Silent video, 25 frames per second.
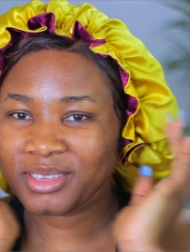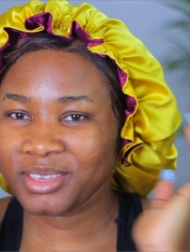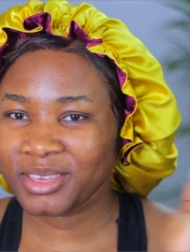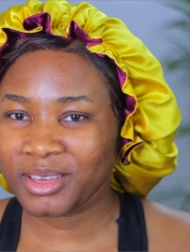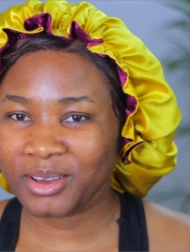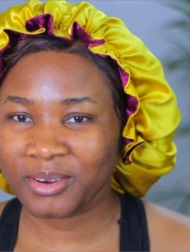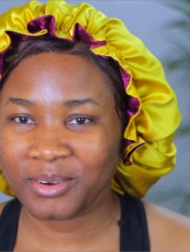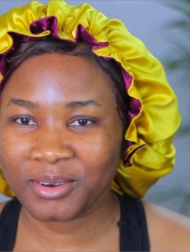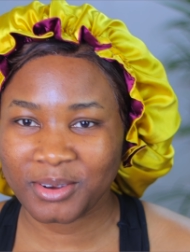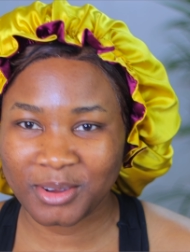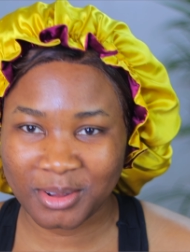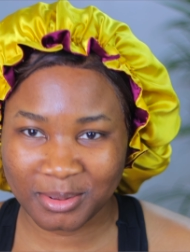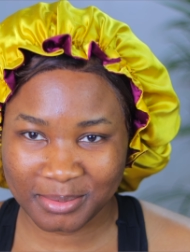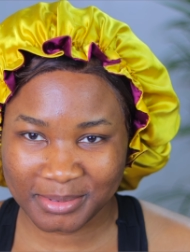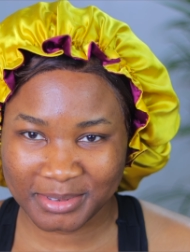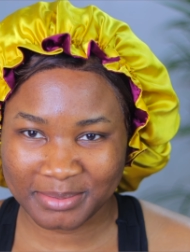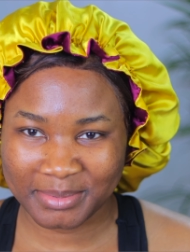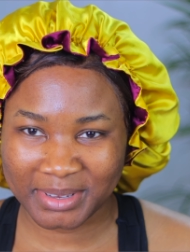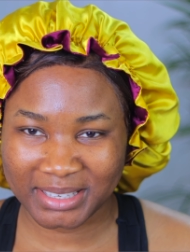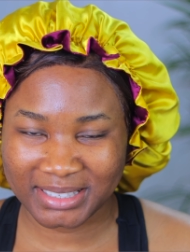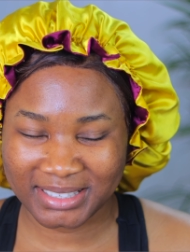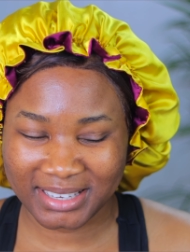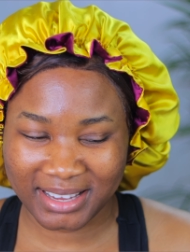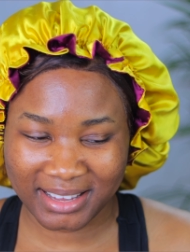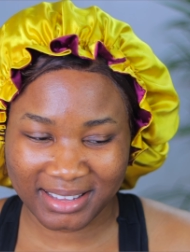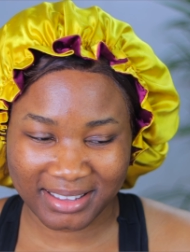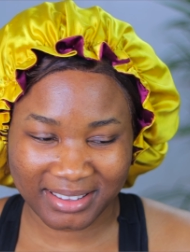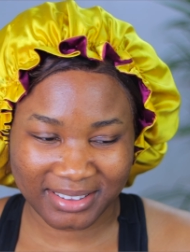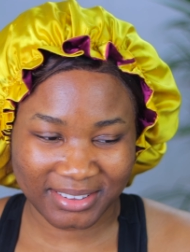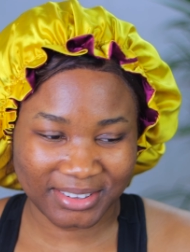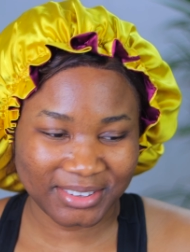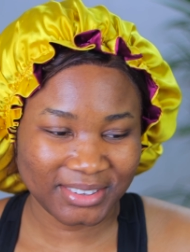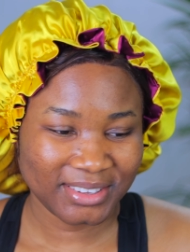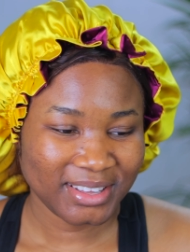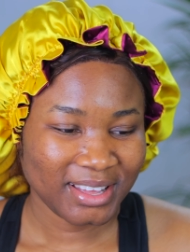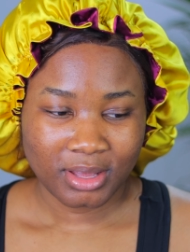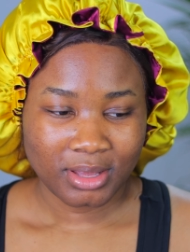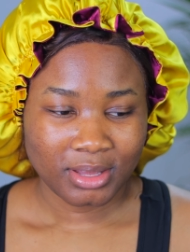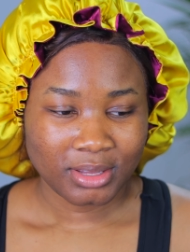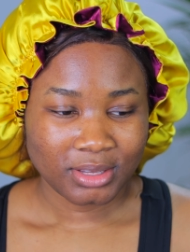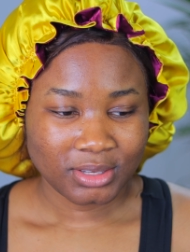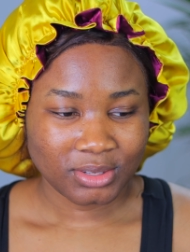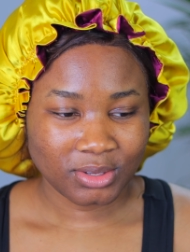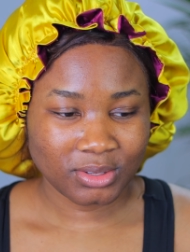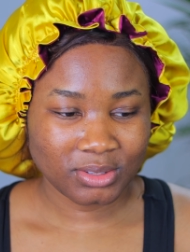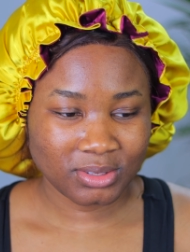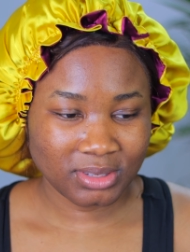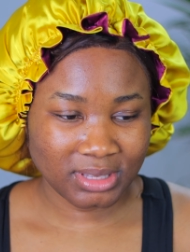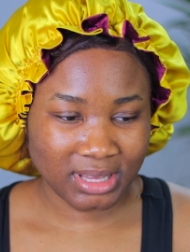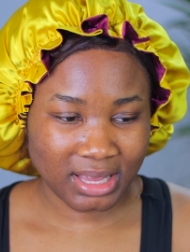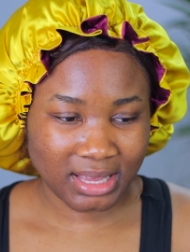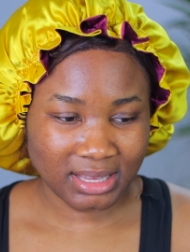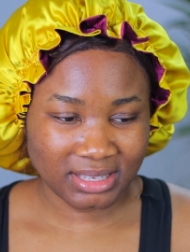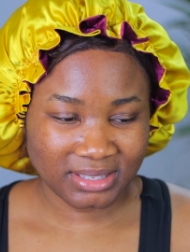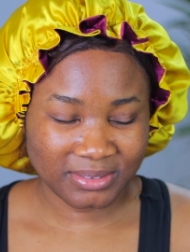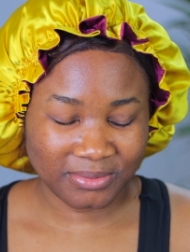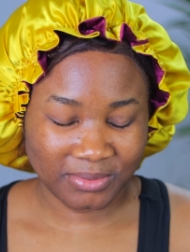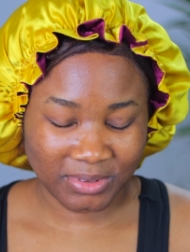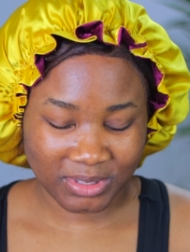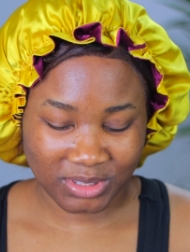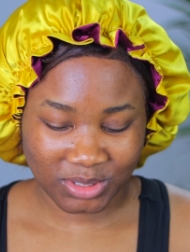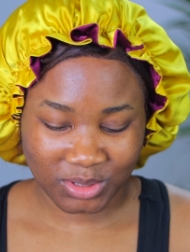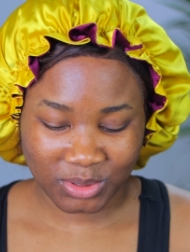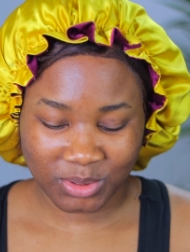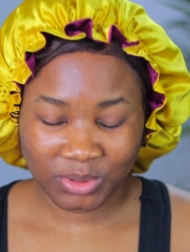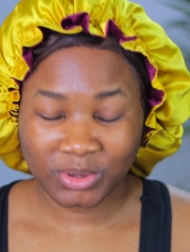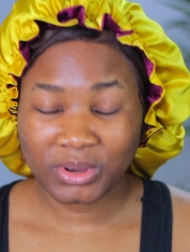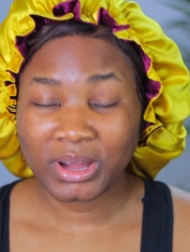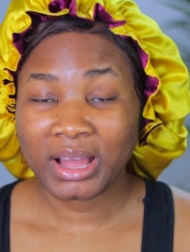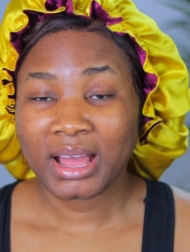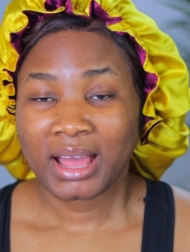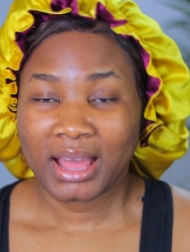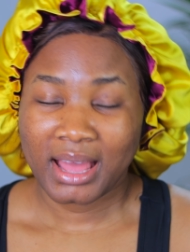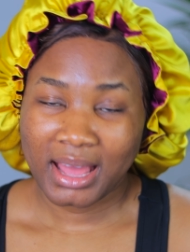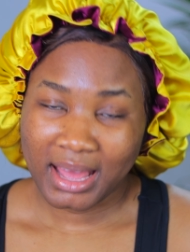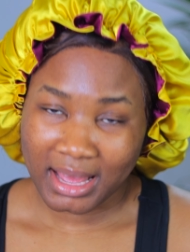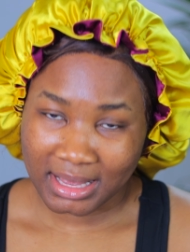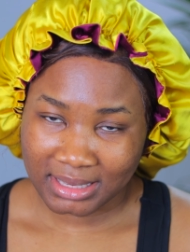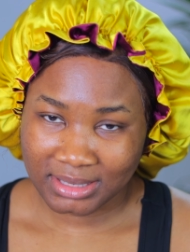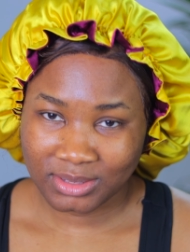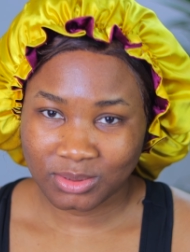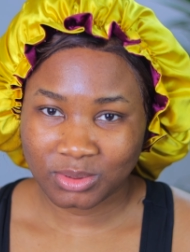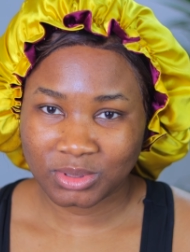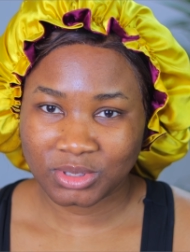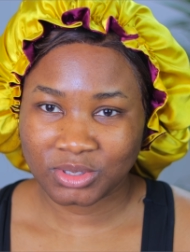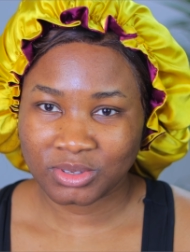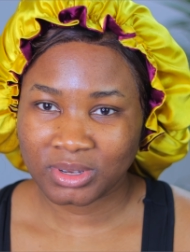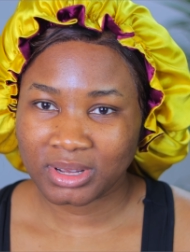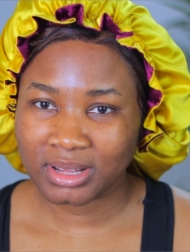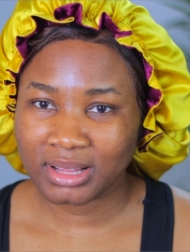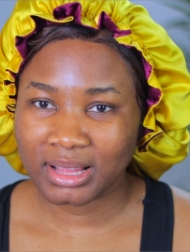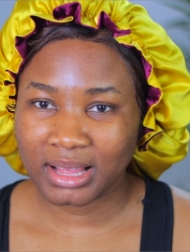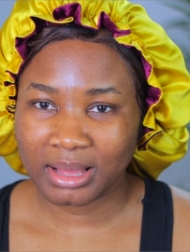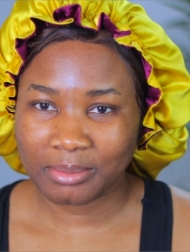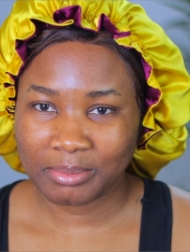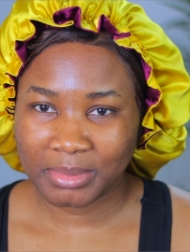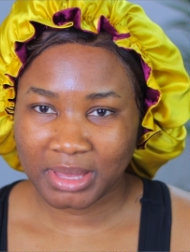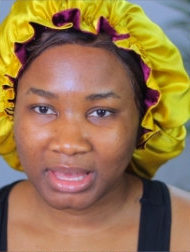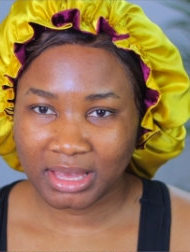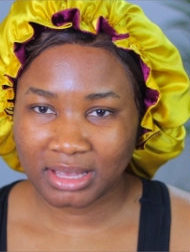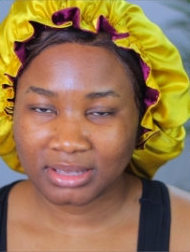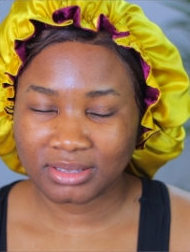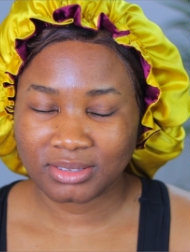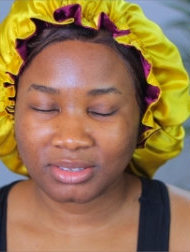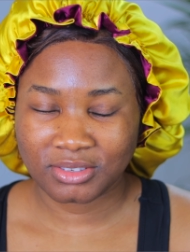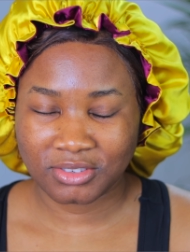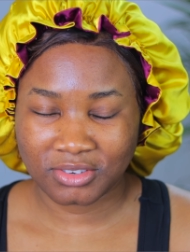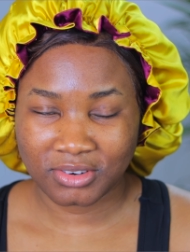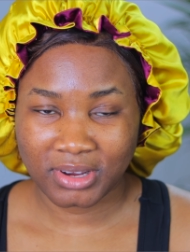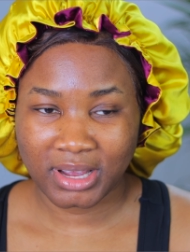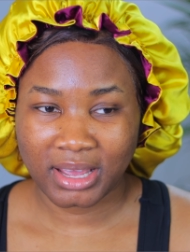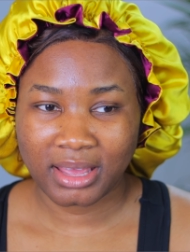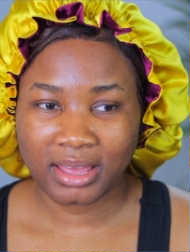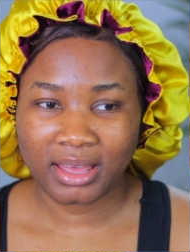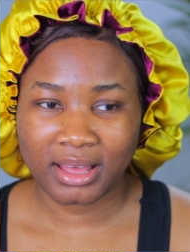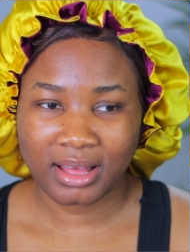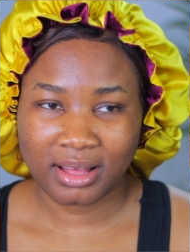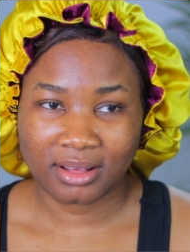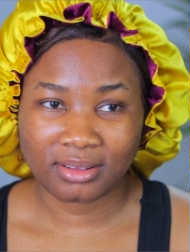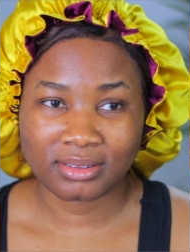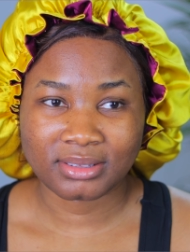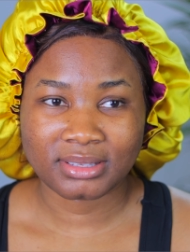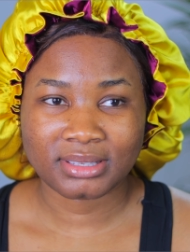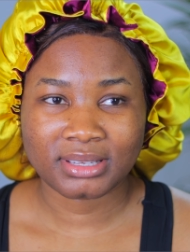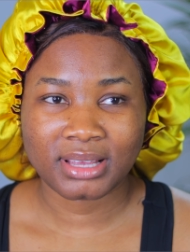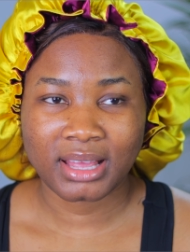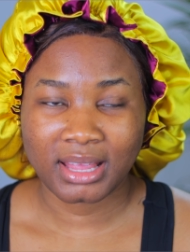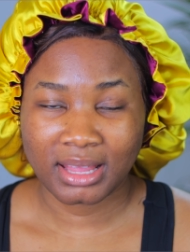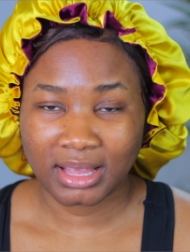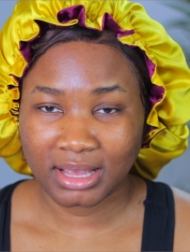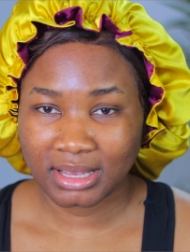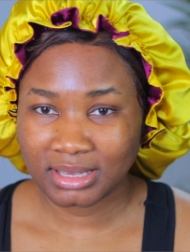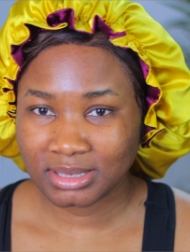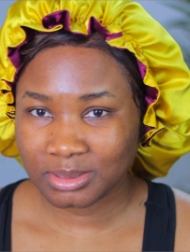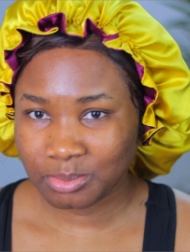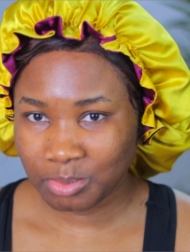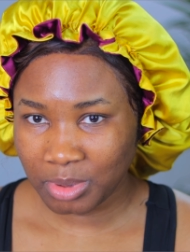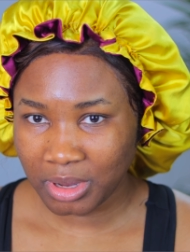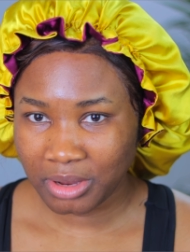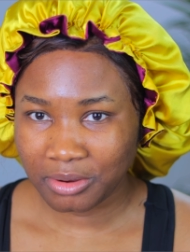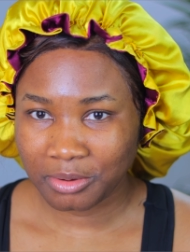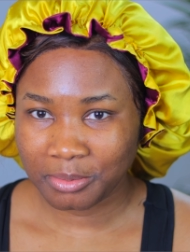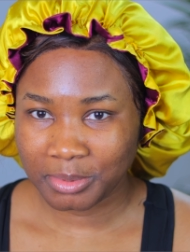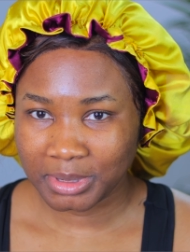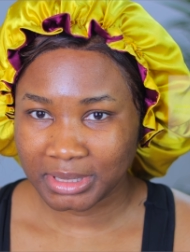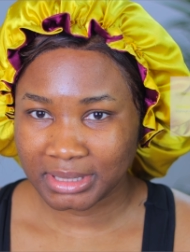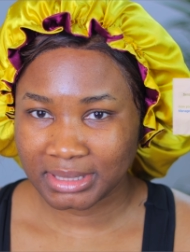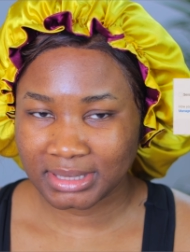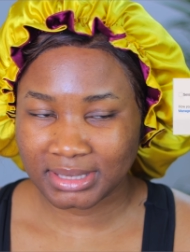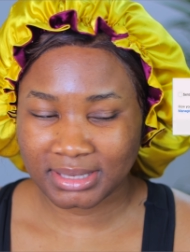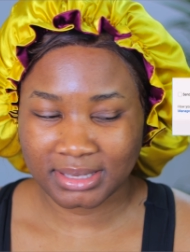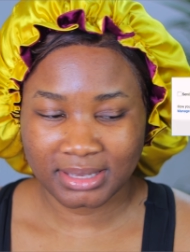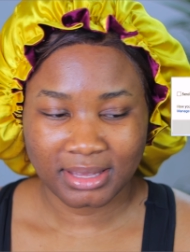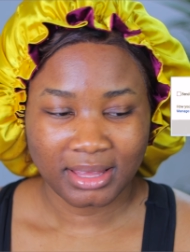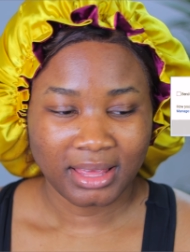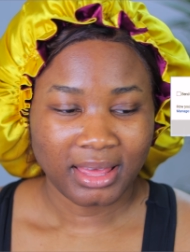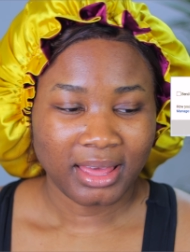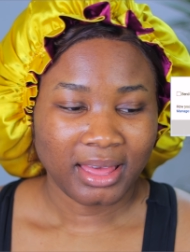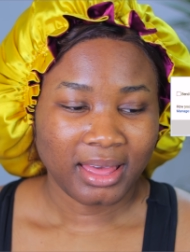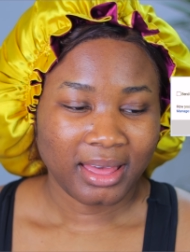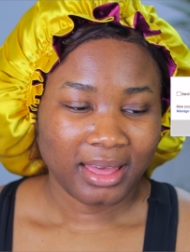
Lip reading: You're welcome to my channel. So today's video, as usual, I'm here to try out an experiment.